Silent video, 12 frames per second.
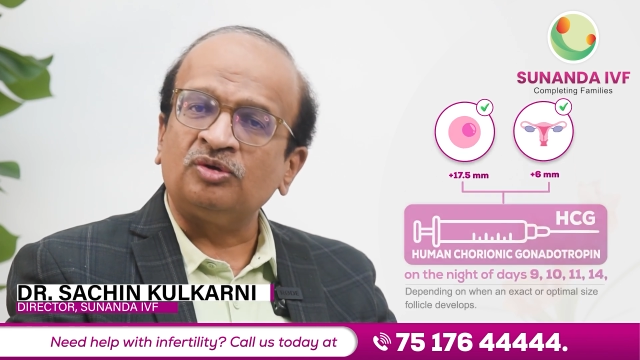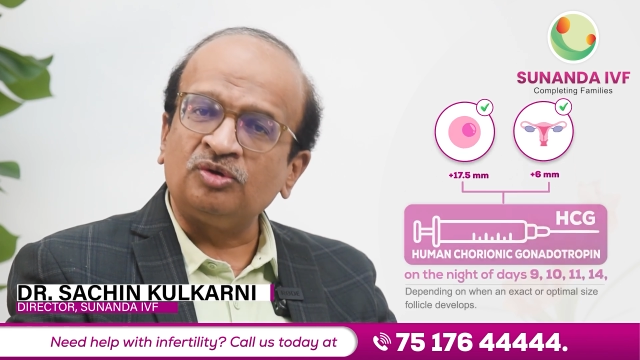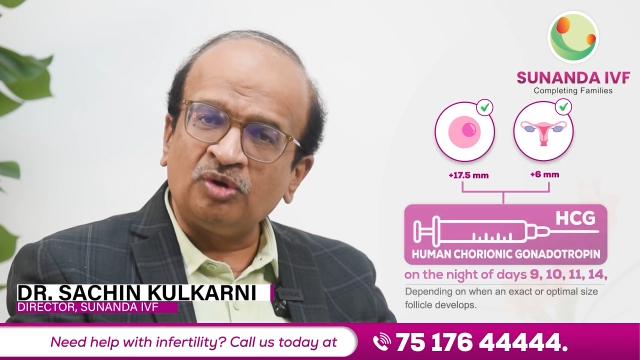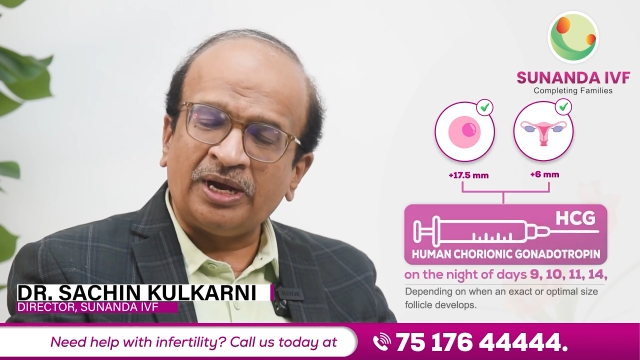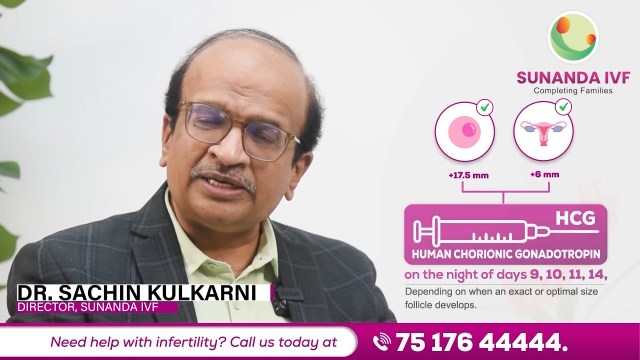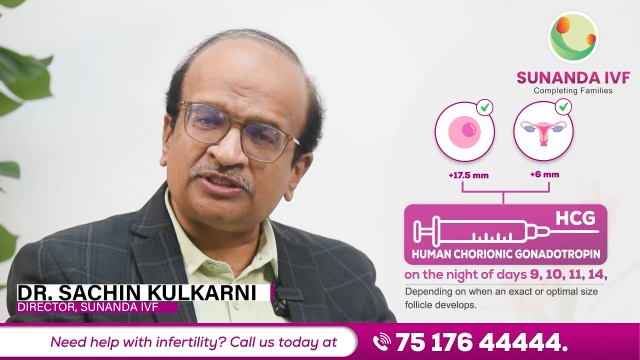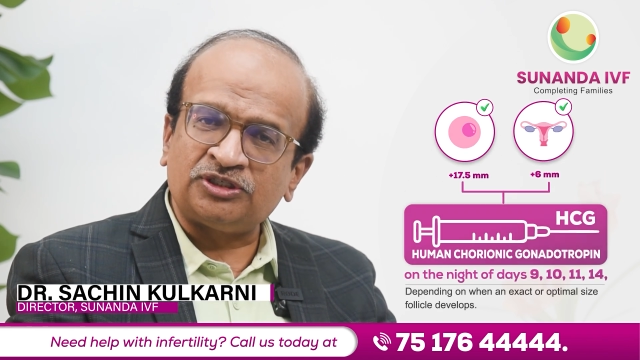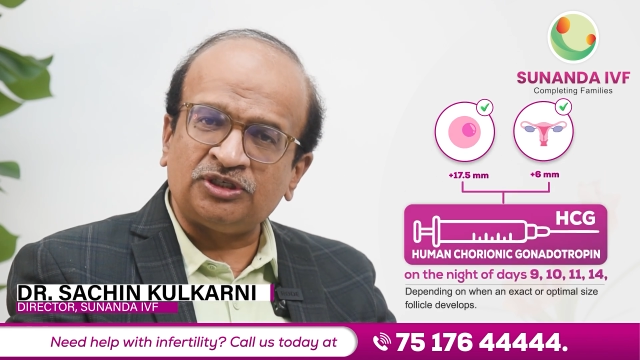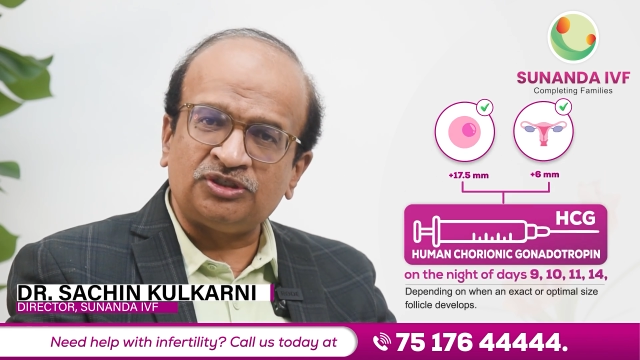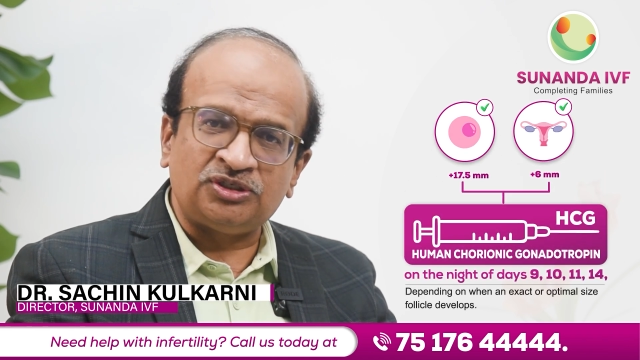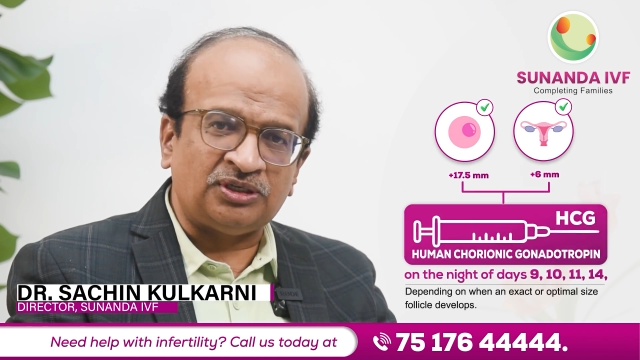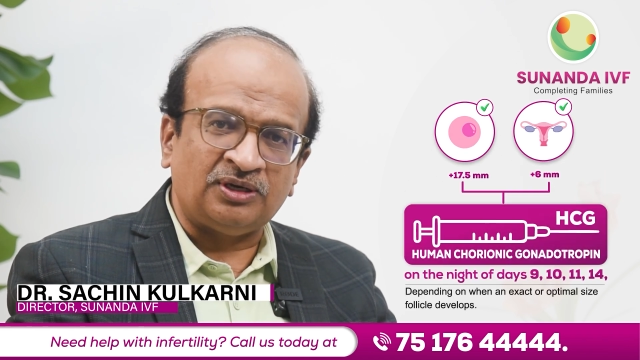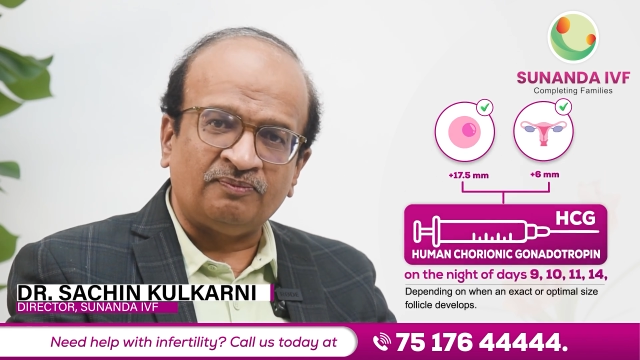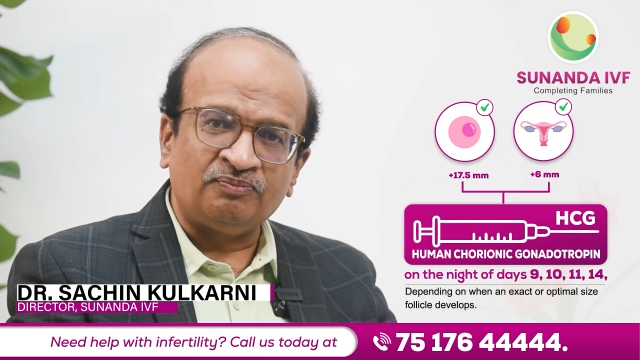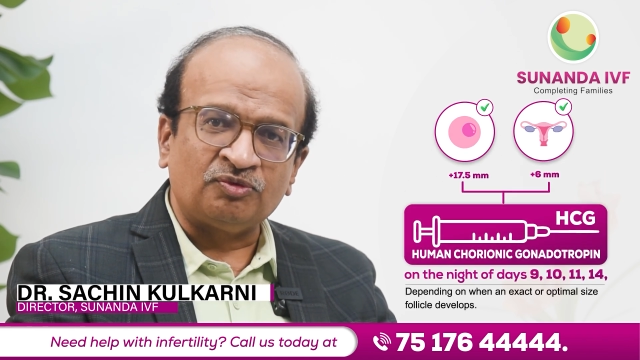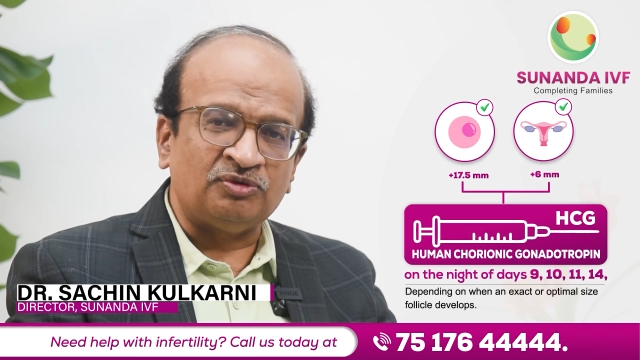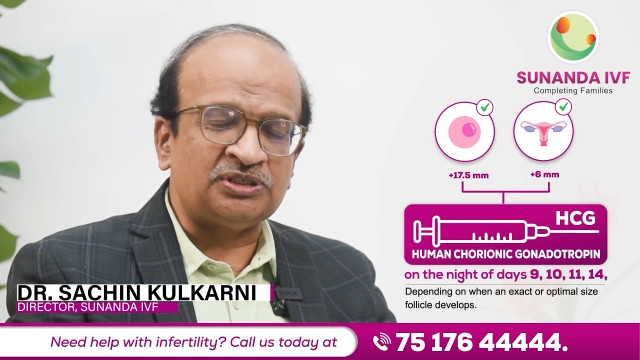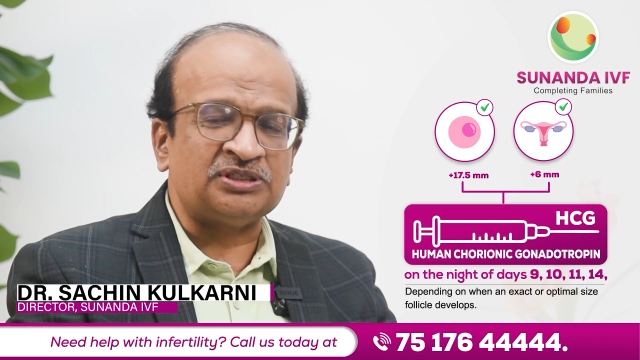to HCG,
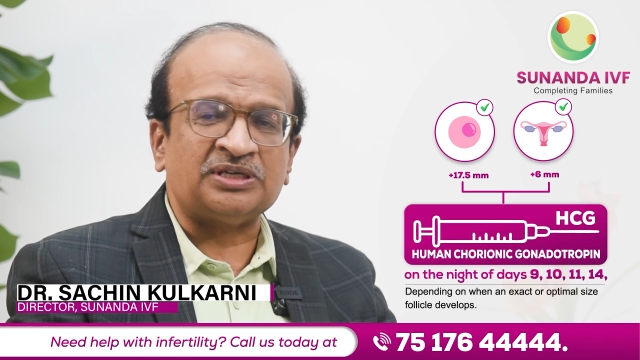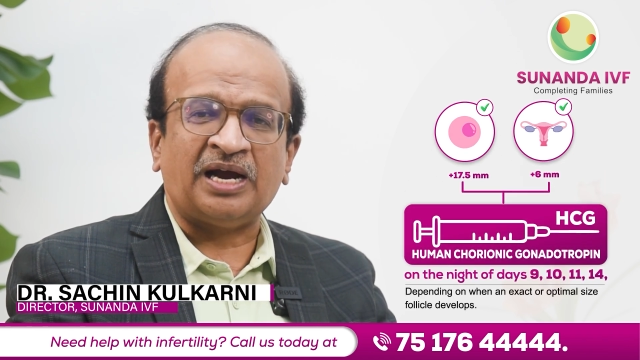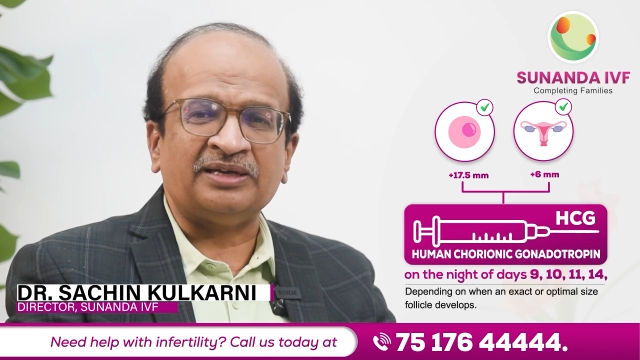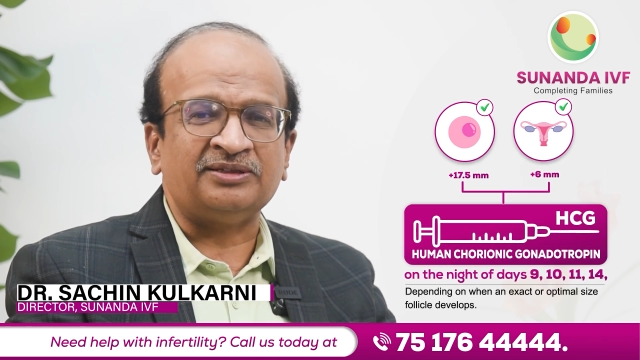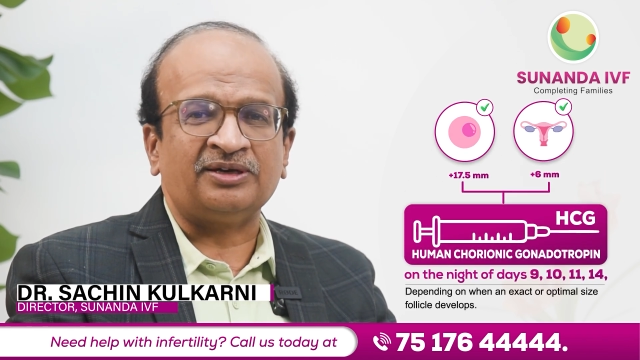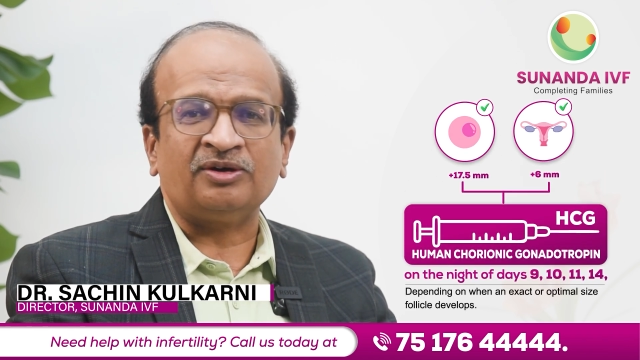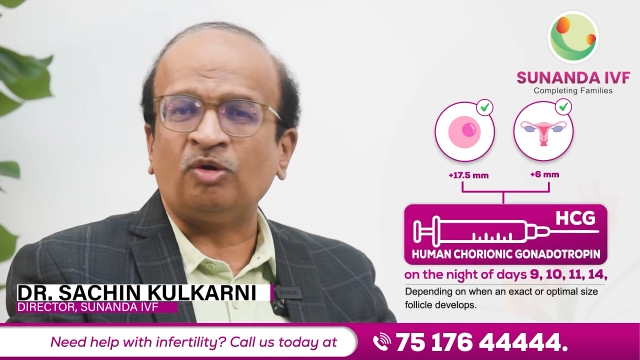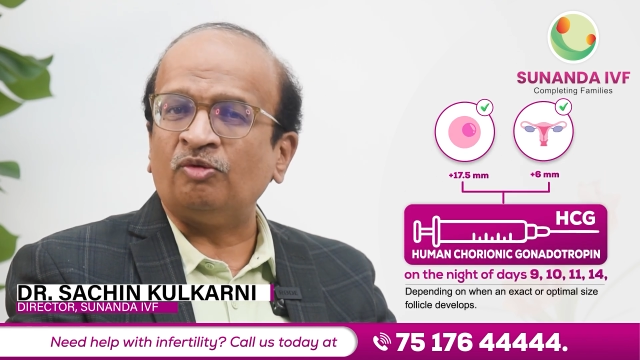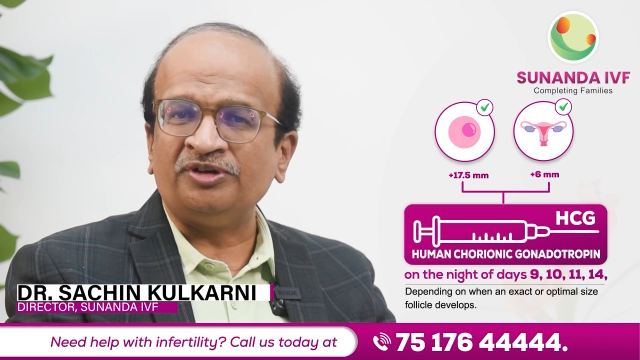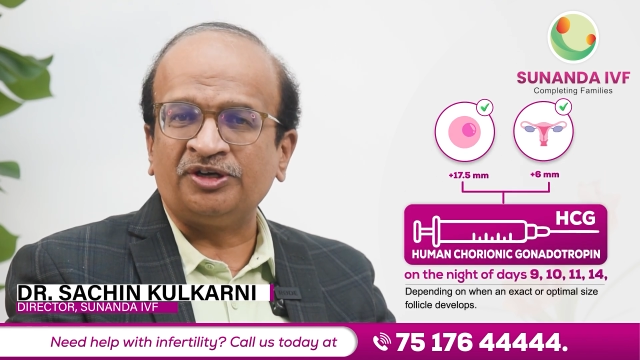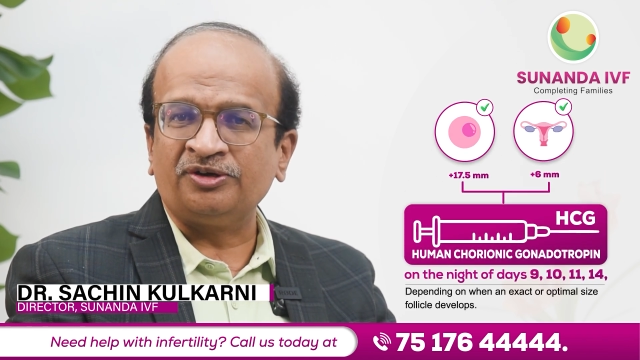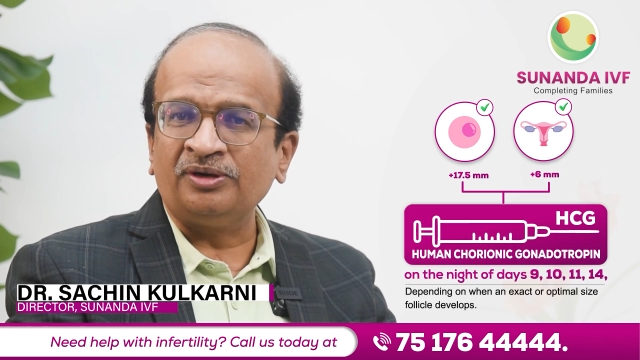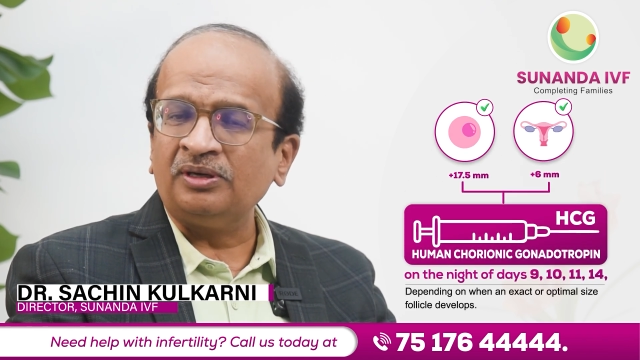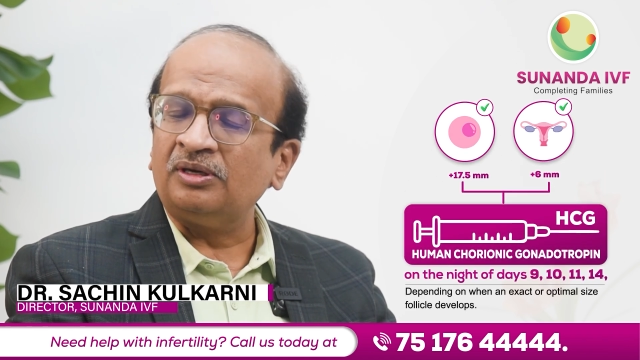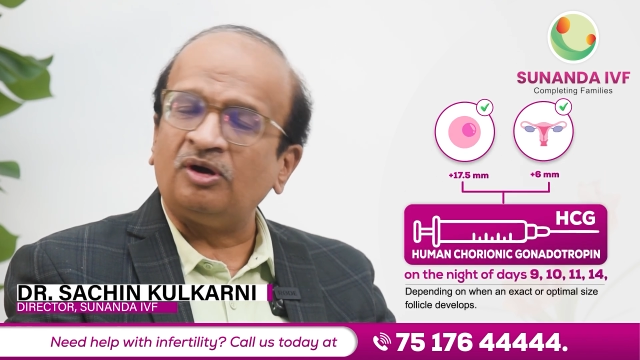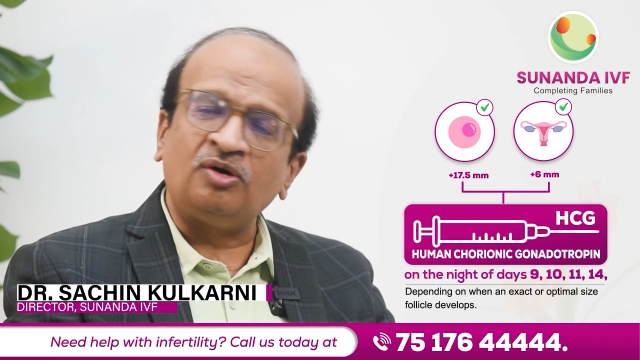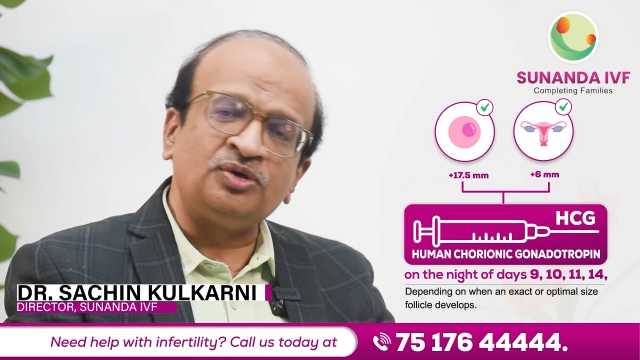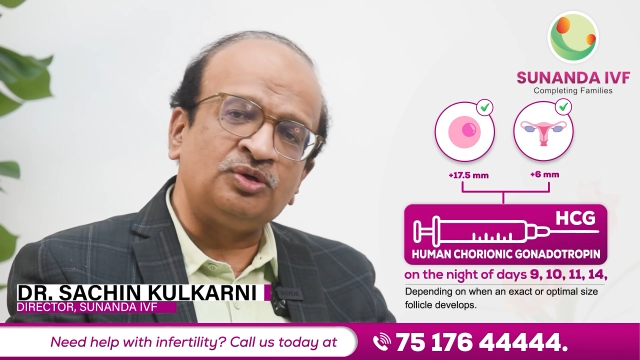which is either Ovitril
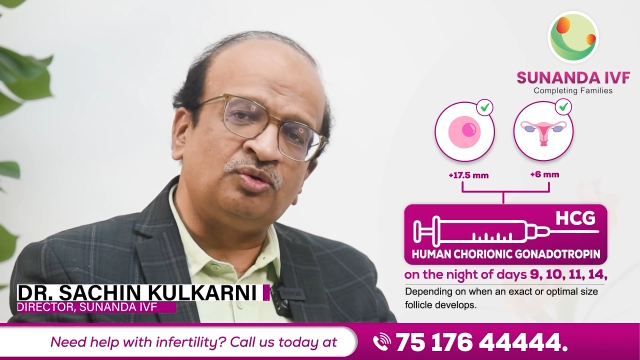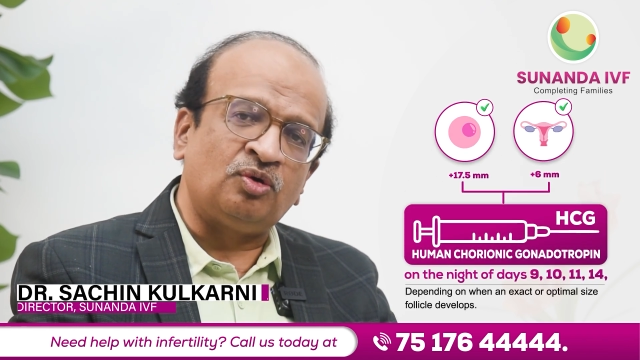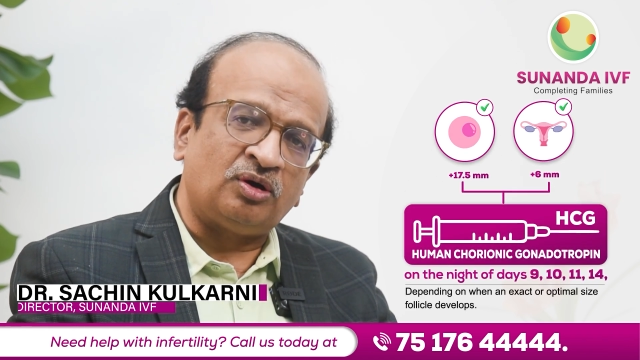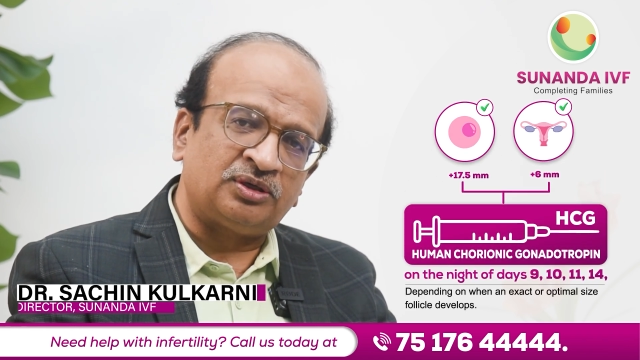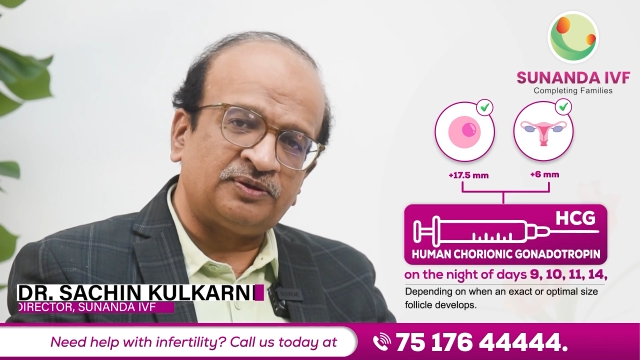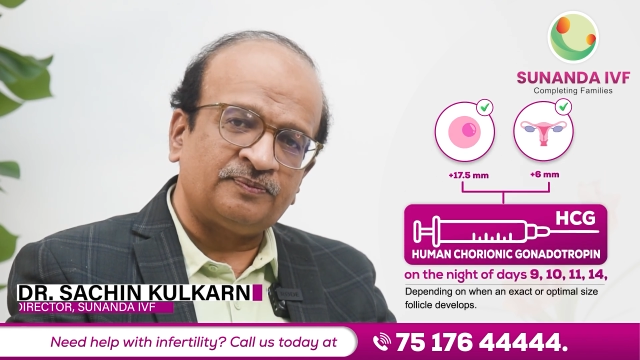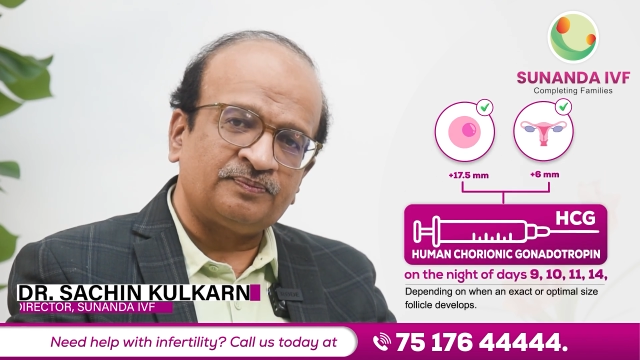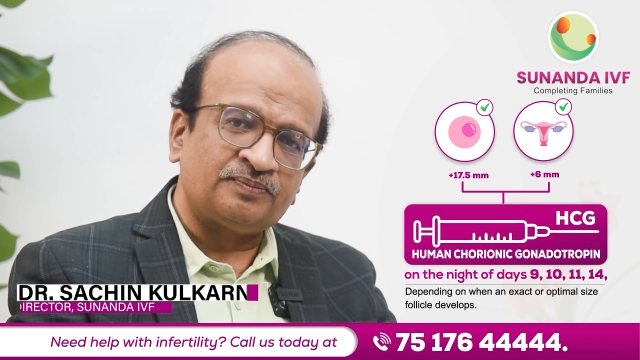or Hucock.